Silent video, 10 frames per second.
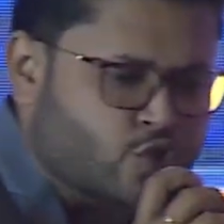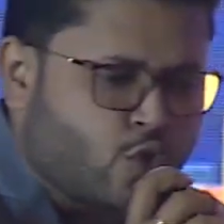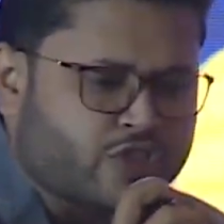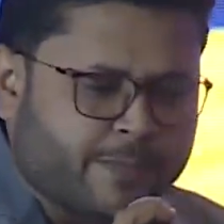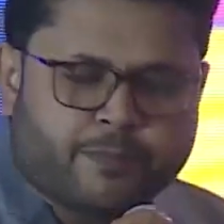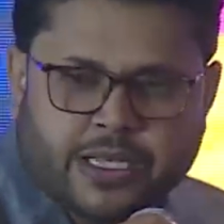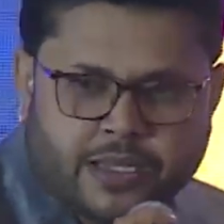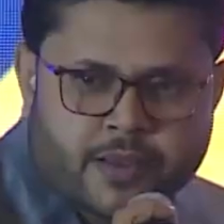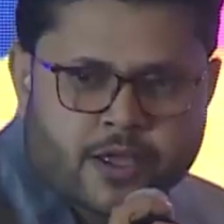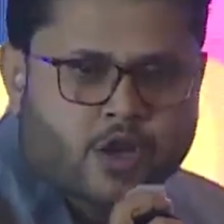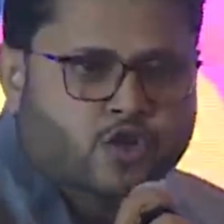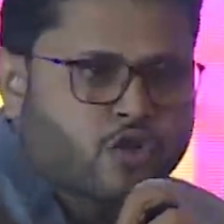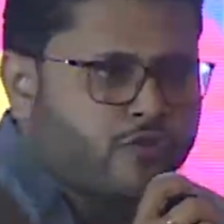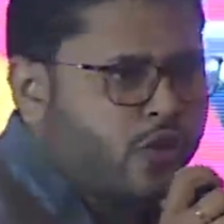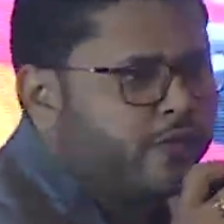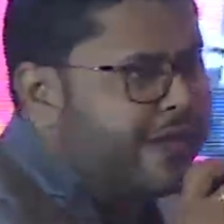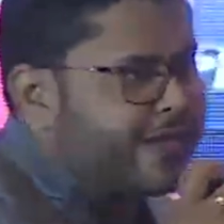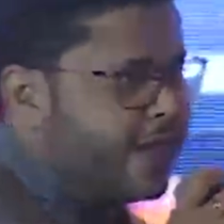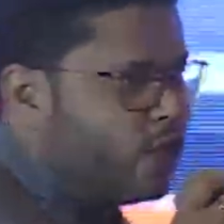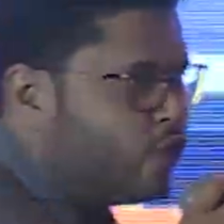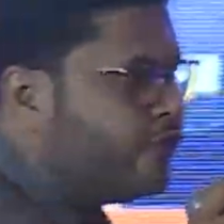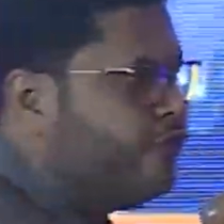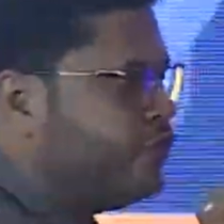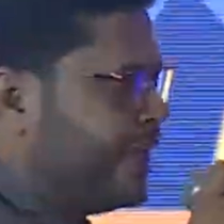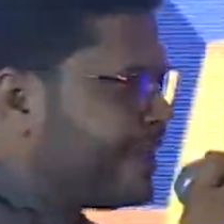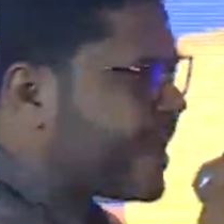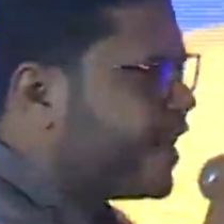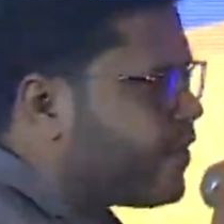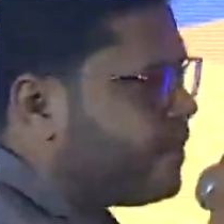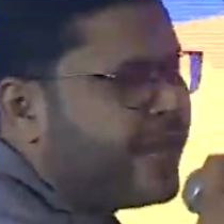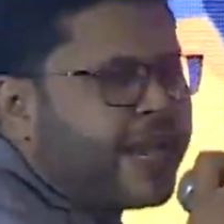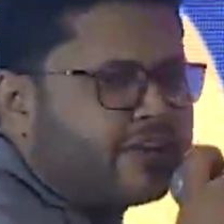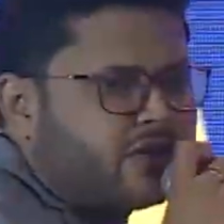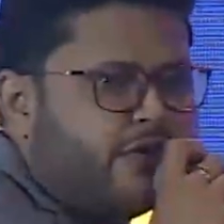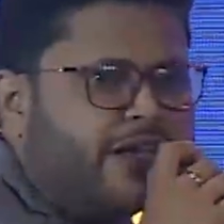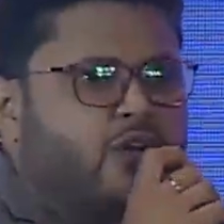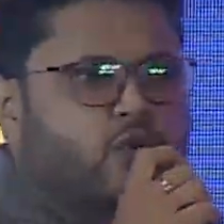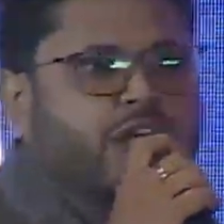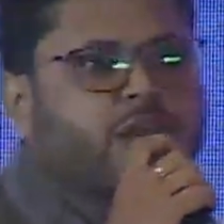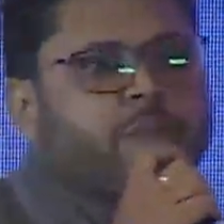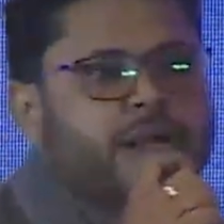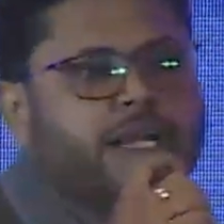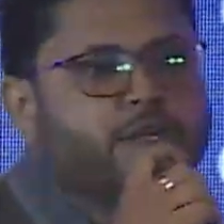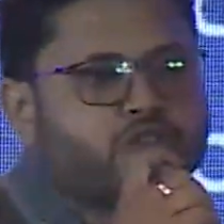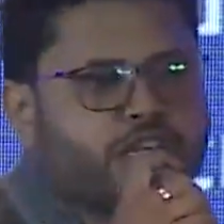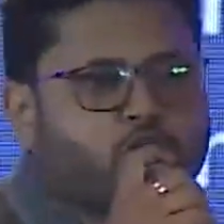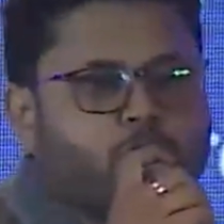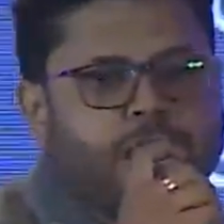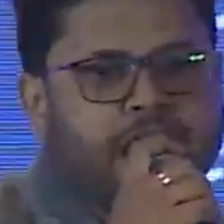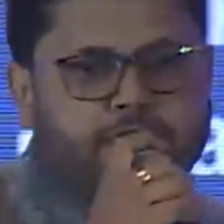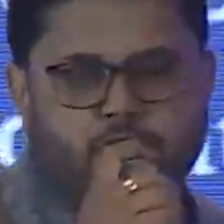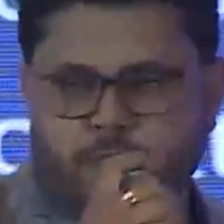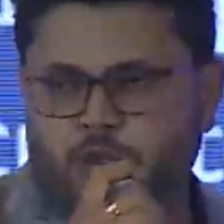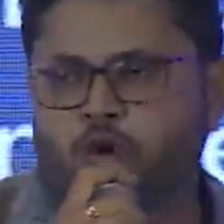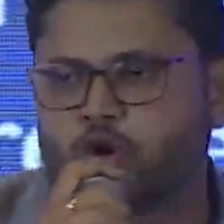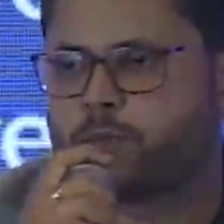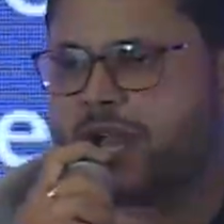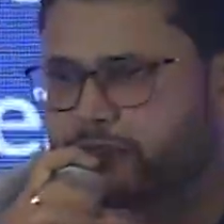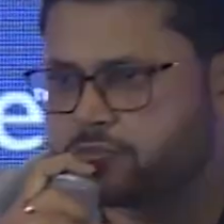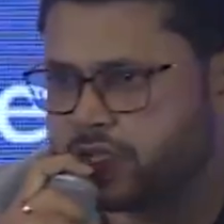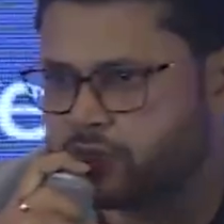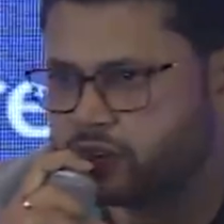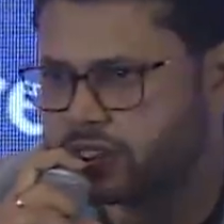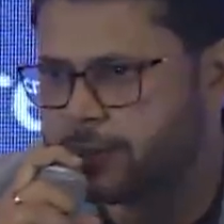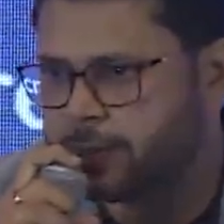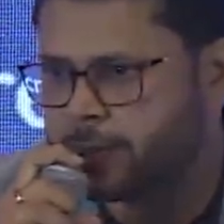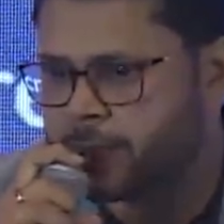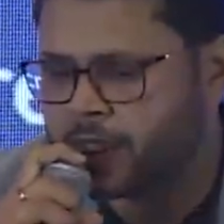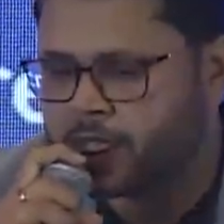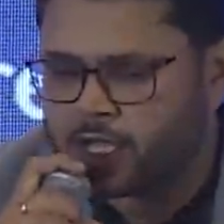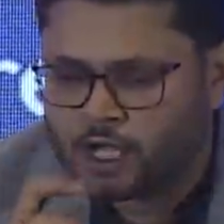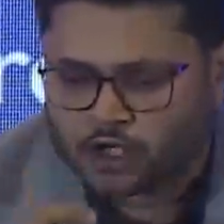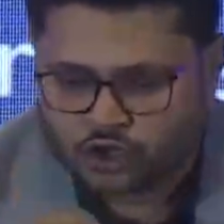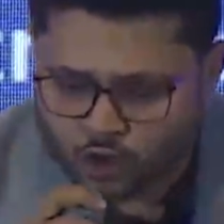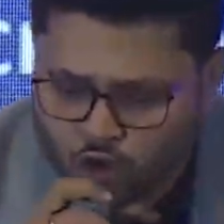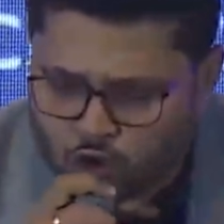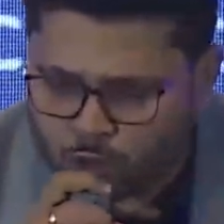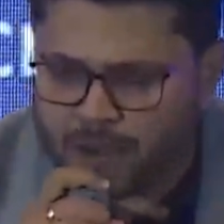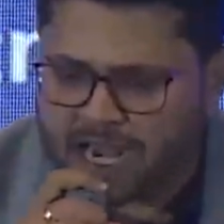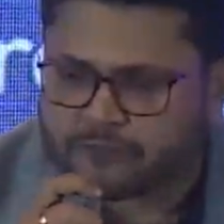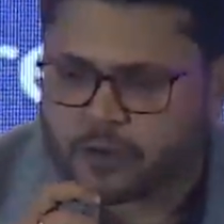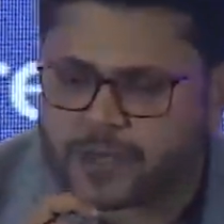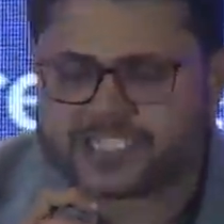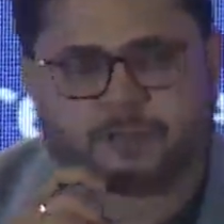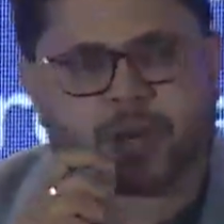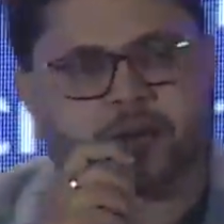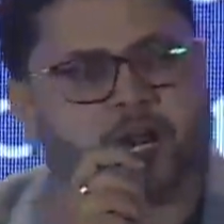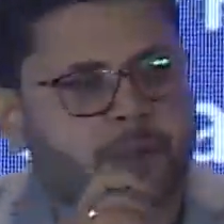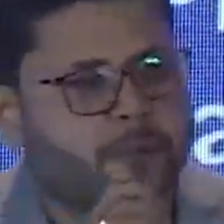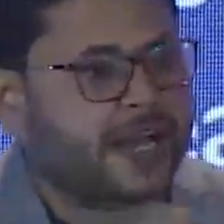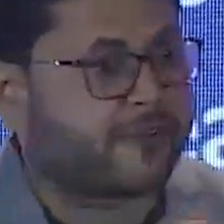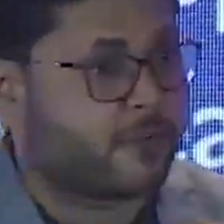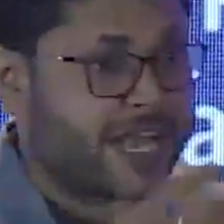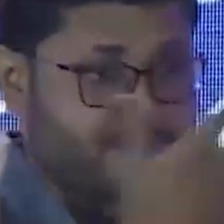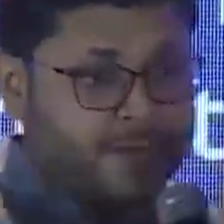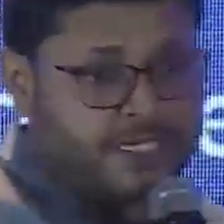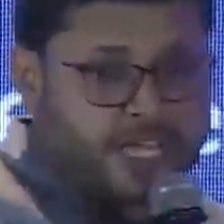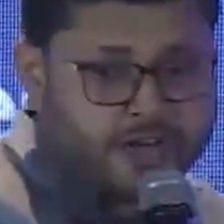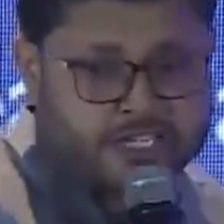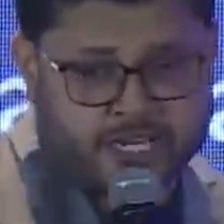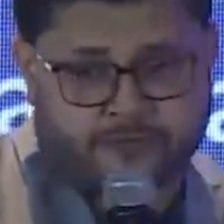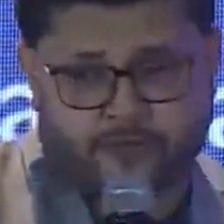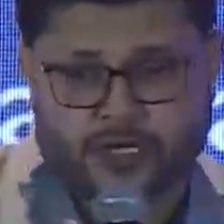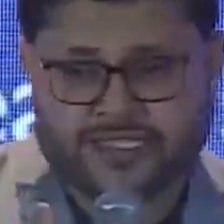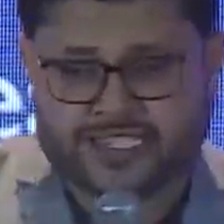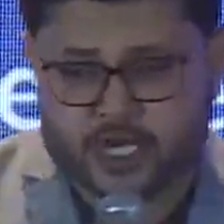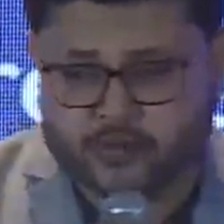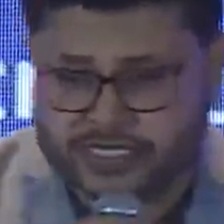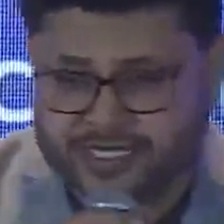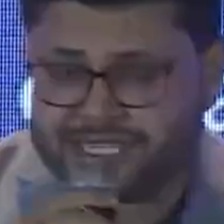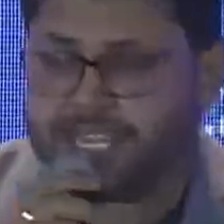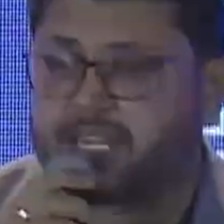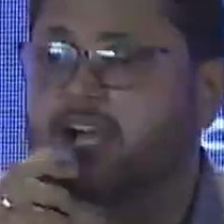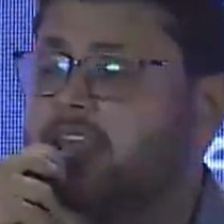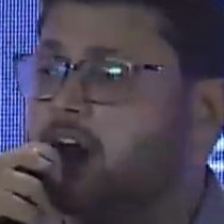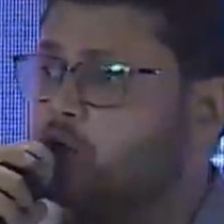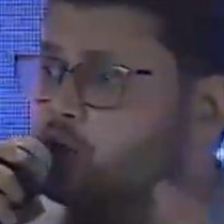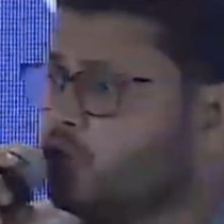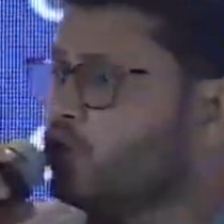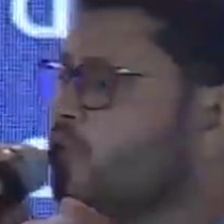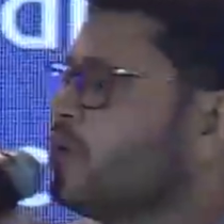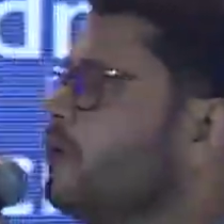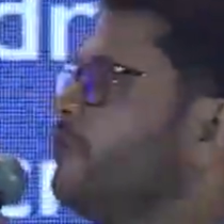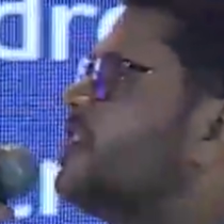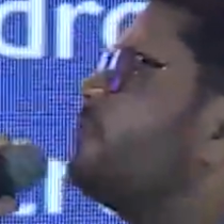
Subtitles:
so simple, so what we can do, these kind of application we can quickly build using no code platforms, I would say. So no code platform is a programming platform as per the definition, if you can see over there, that allow you to, with a